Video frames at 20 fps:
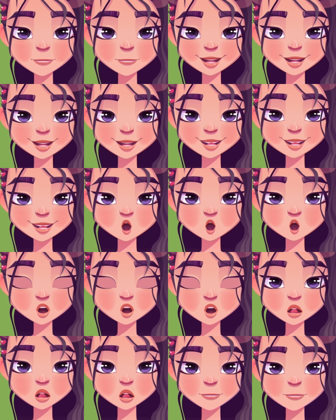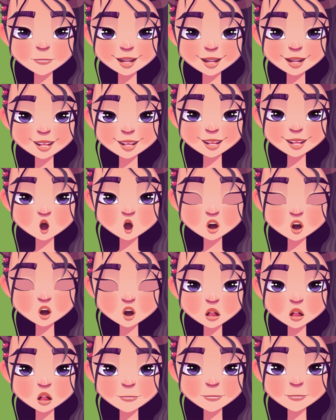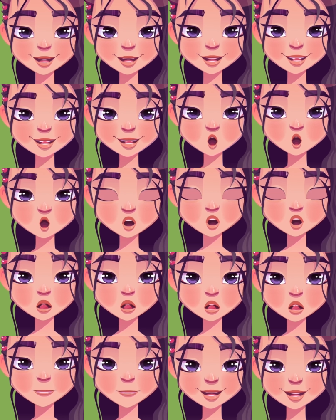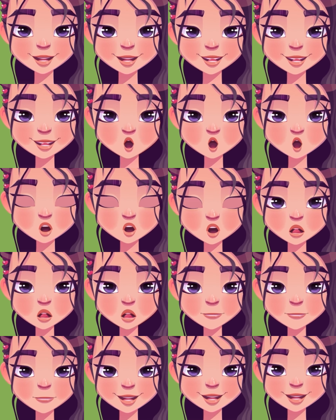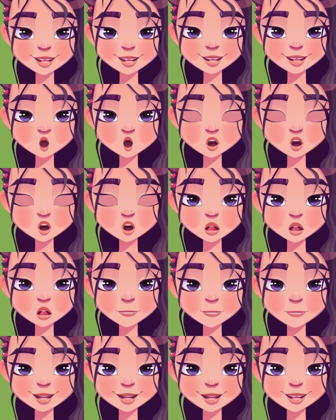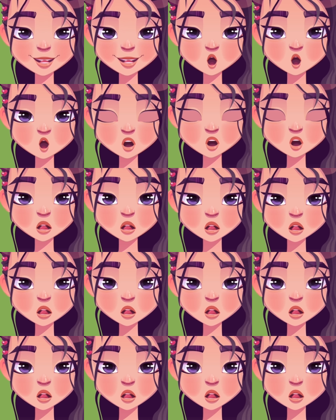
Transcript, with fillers: but that only embarrassed them and drove them away. One day, when the older brother was at soccer